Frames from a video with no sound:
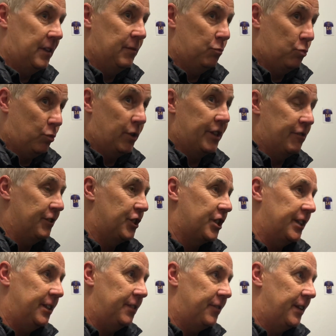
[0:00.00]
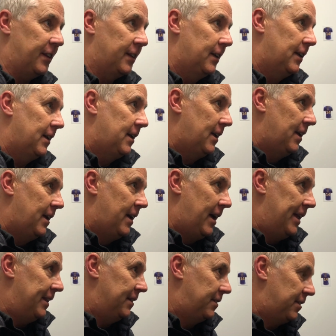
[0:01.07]
what they're achieving,
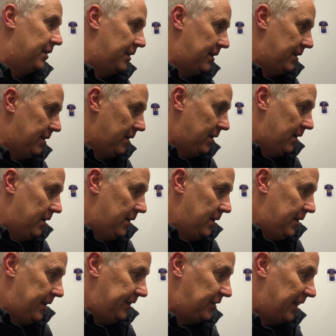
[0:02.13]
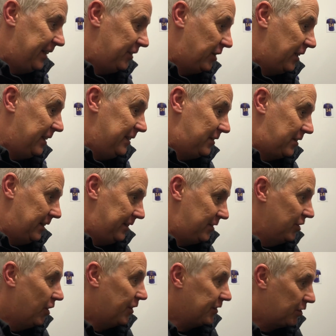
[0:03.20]
and it's
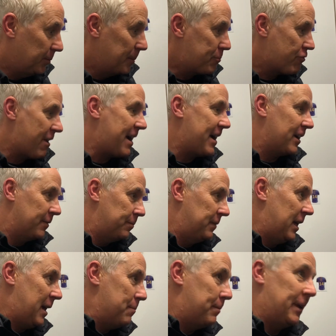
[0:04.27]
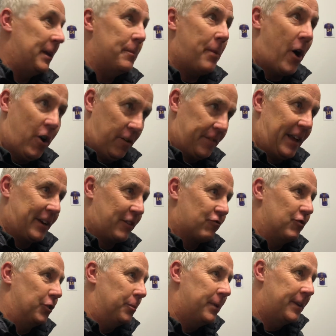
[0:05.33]
nice to be proud and be a part of that
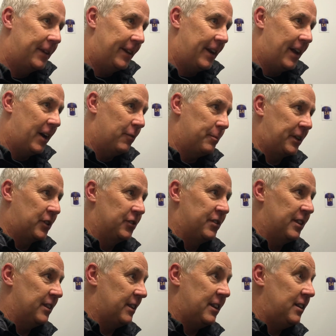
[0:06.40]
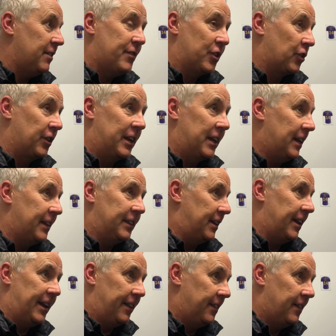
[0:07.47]
group, you know, because they're never going to let you
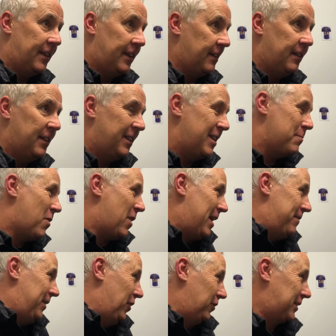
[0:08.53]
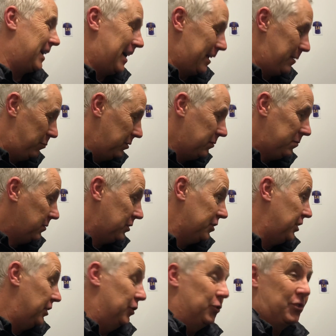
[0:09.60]
down. They might have the odd game. We're going
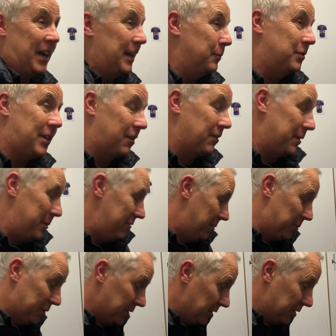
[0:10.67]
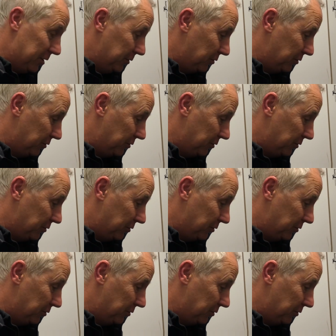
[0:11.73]
to lose games. Don't get me wrong. We're going to lose